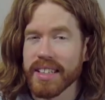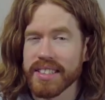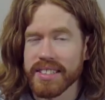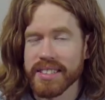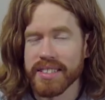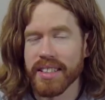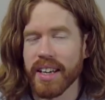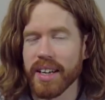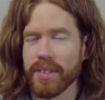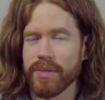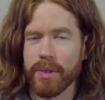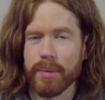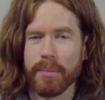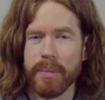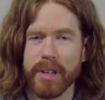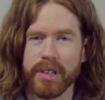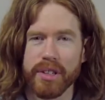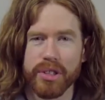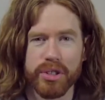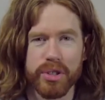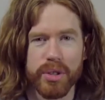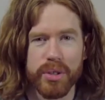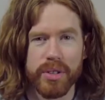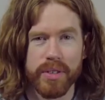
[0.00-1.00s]
Aside from
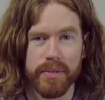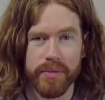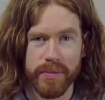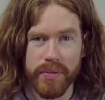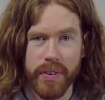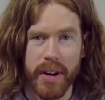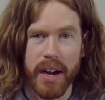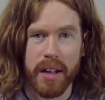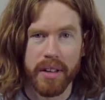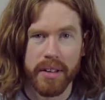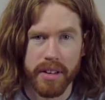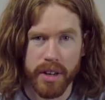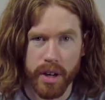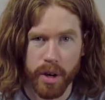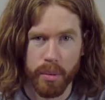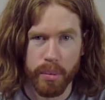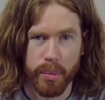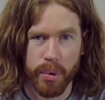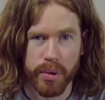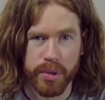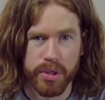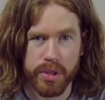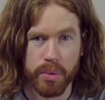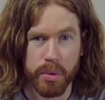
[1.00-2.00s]
making sure that violent
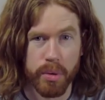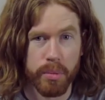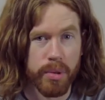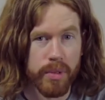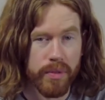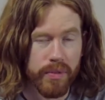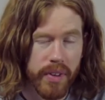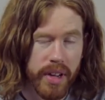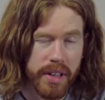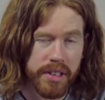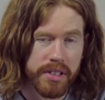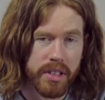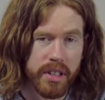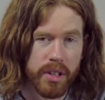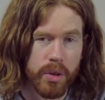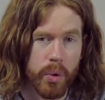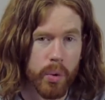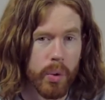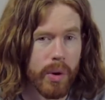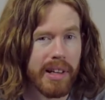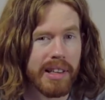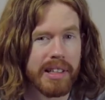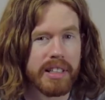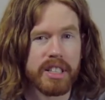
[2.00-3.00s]
outbursts were prevented
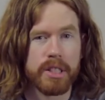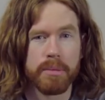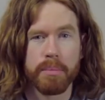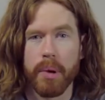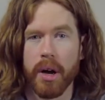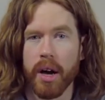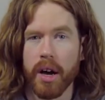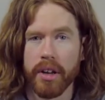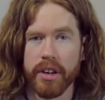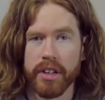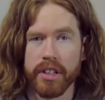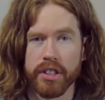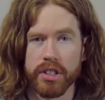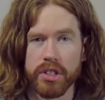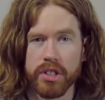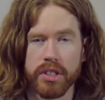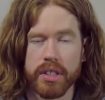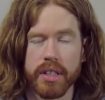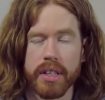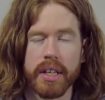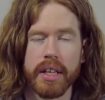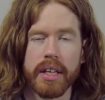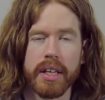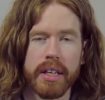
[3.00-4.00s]
or at least
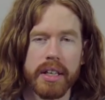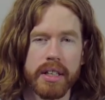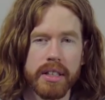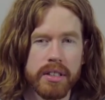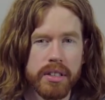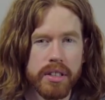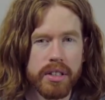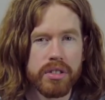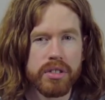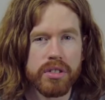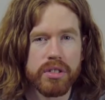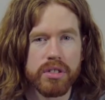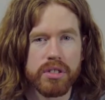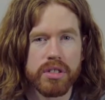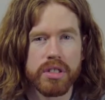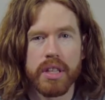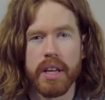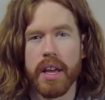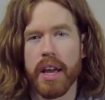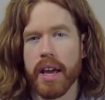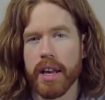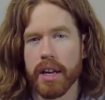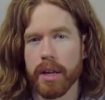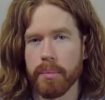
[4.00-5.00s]
punished, teachers
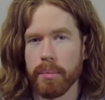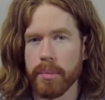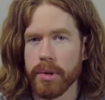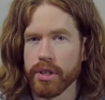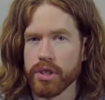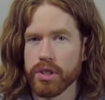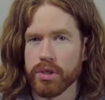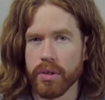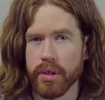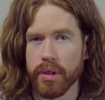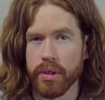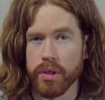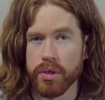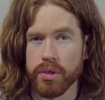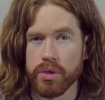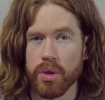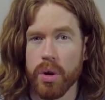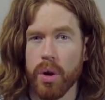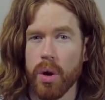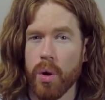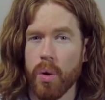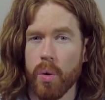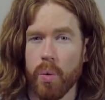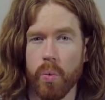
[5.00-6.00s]
and administrators
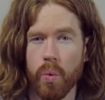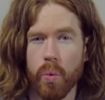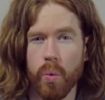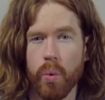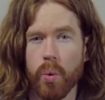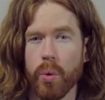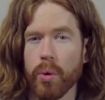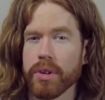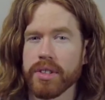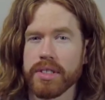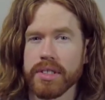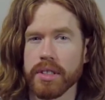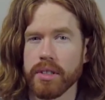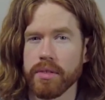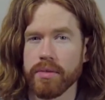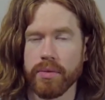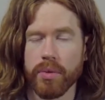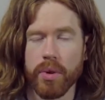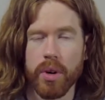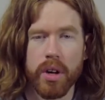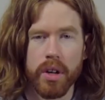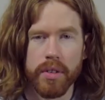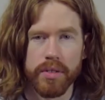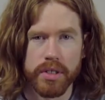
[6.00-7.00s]
weren't
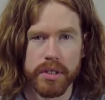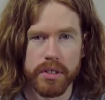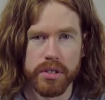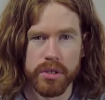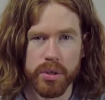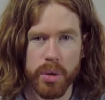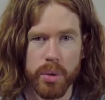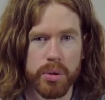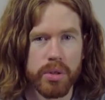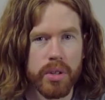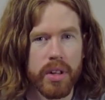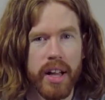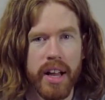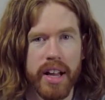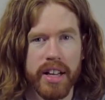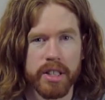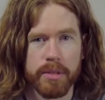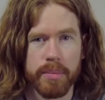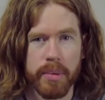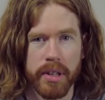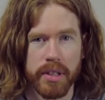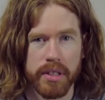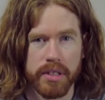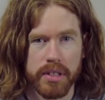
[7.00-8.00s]
involved in social
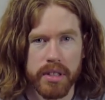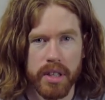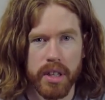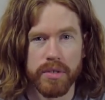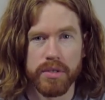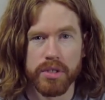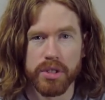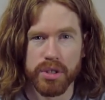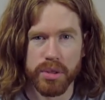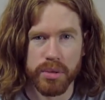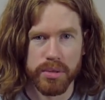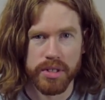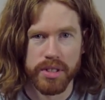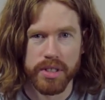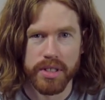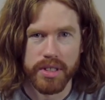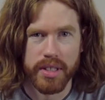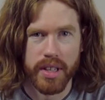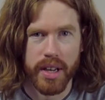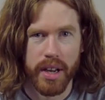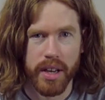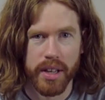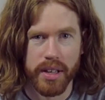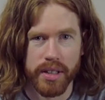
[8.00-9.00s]
aspects of student
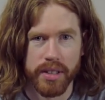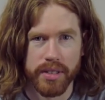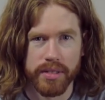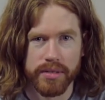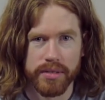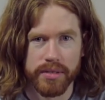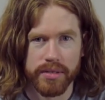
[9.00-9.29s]
society.